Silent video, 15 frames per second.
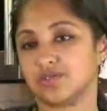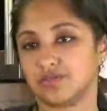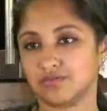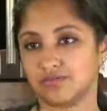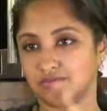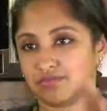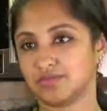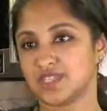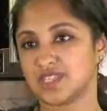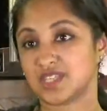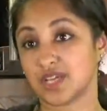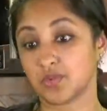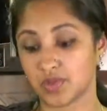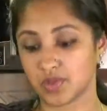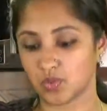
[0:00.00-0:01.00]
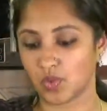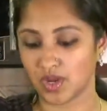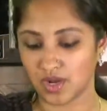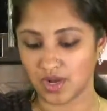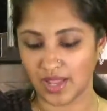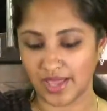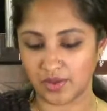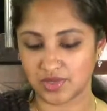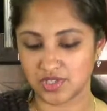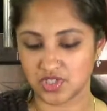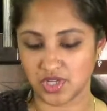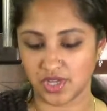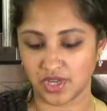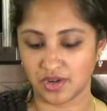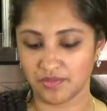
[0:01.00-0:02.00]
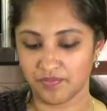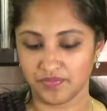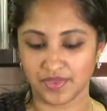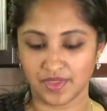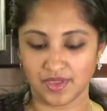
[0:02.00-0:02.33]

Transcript: to stick with one language here.